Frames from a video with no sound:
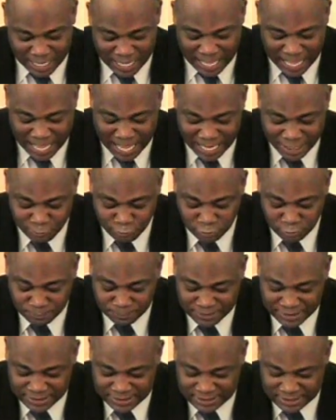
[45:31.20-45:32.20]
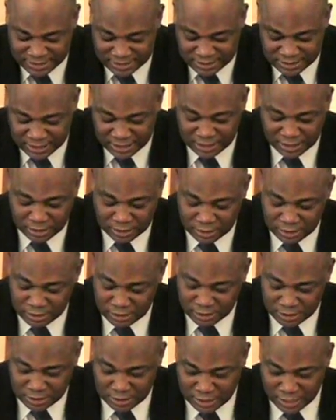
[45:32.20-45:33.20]
I will be still
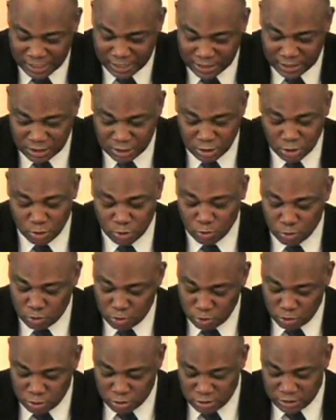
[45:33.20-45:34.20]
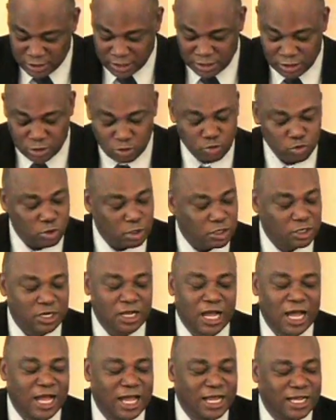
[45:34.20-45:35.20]
and know that you are
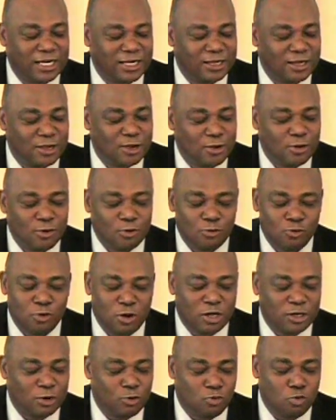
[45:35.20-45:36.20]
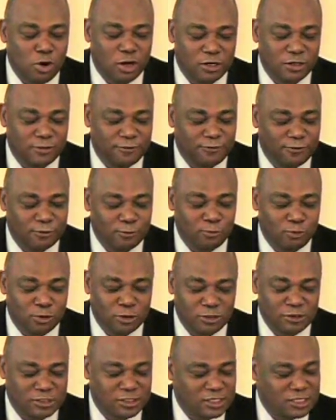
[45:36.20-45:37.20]
God. What a wonderful
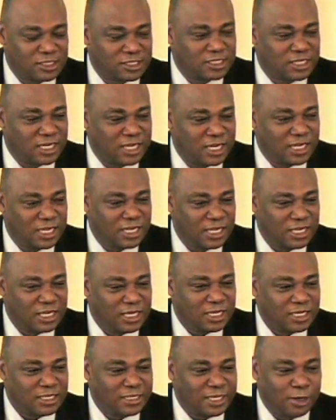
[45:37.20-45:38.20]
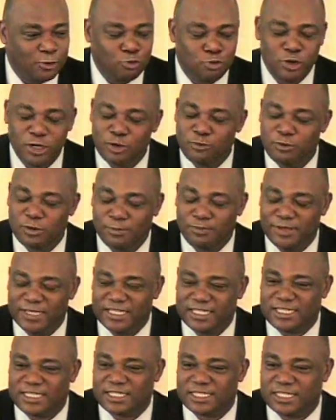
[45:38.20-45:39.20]
words to say that we will be
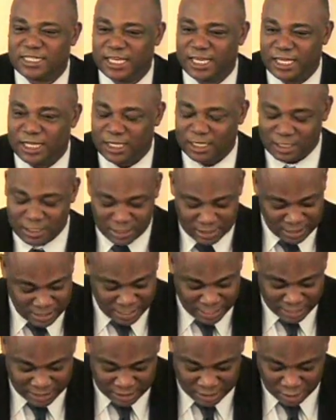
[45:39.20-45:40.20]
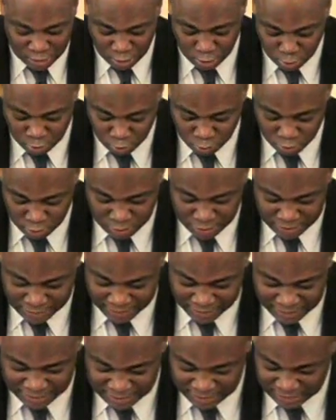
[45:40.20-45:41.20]
still and know
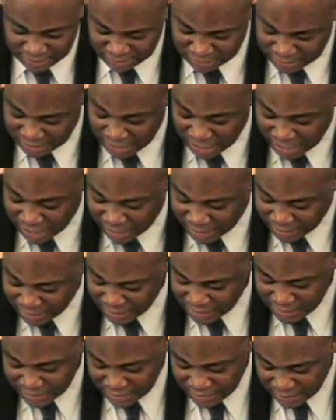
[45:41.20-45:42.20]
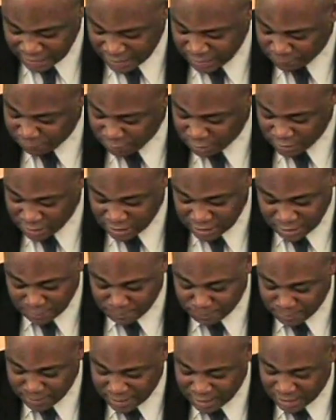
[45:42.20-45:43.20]
that He is God. Even in the
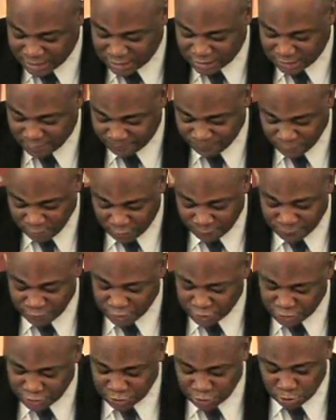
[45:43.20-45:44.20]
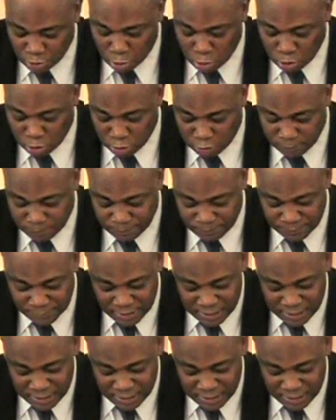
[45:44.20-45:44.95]
midst of the storm,